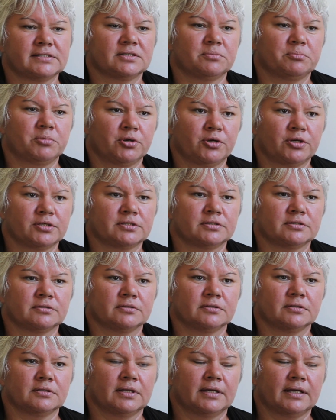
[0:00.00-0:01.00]
the
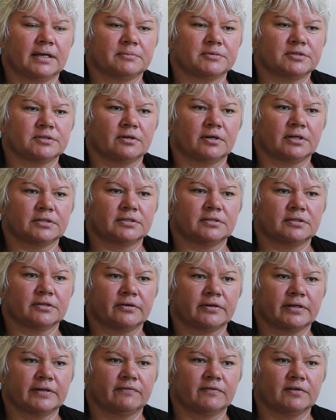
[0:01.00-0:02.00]
personal side to the
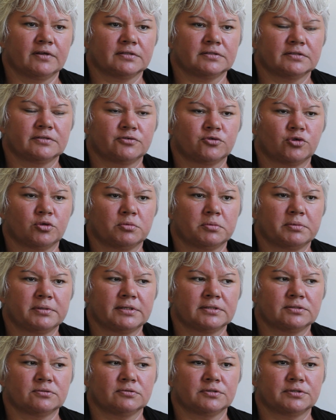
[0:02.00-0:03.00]
grief, loss and trauma, but
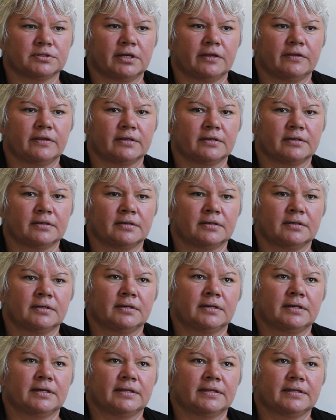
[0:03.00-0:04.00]
there's also the
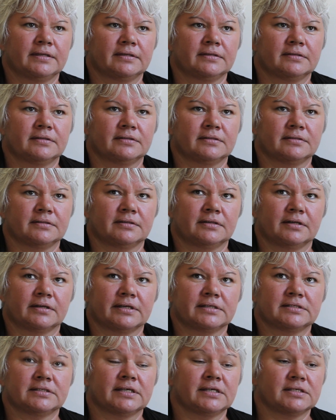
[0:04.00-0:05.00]
I
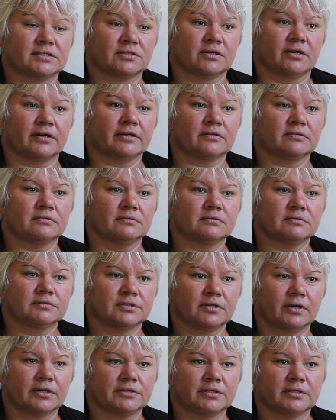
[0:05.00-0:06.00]
guess the historical
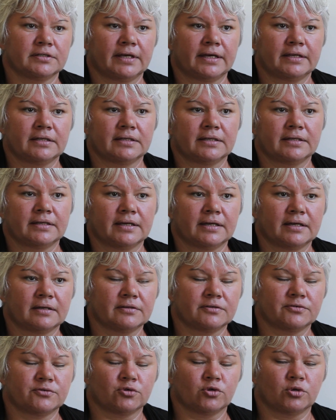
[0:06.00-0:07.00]
side to that, the
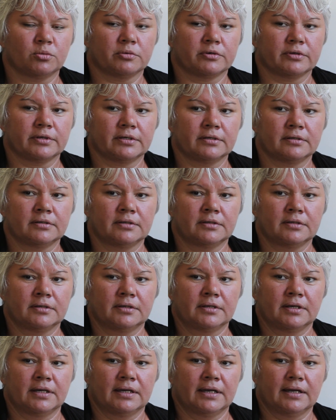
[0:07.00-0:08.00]
trauma
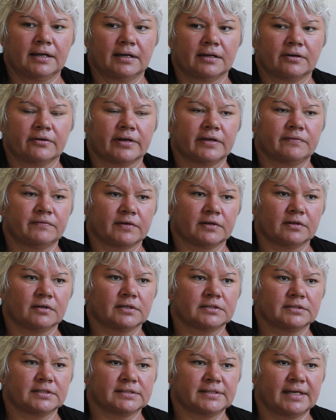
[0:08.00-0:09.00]
and grief and
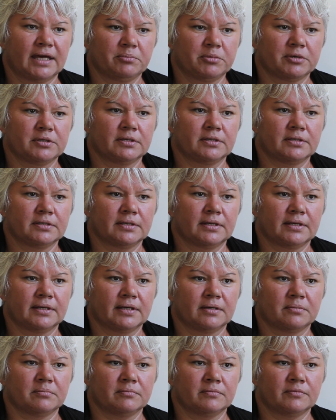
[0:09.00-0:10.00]
loss that's happened
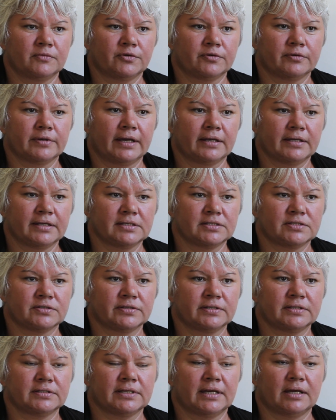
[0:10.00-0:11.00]
throughout
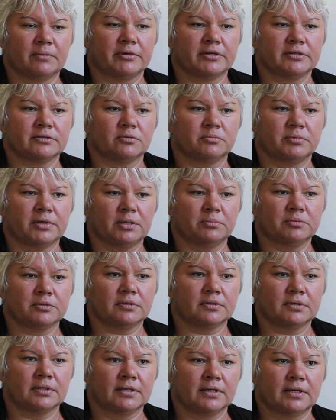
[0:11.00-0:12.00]
history to Aboriginal
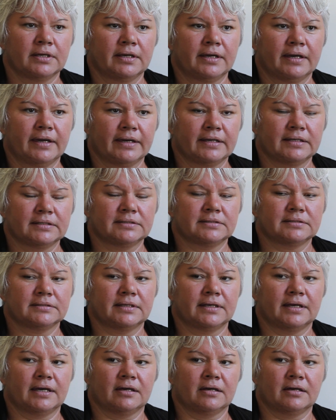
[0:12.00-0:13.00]
people as
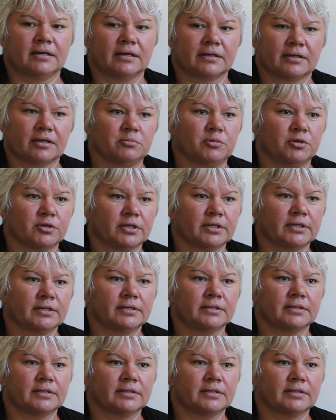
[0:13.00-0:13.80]
a community.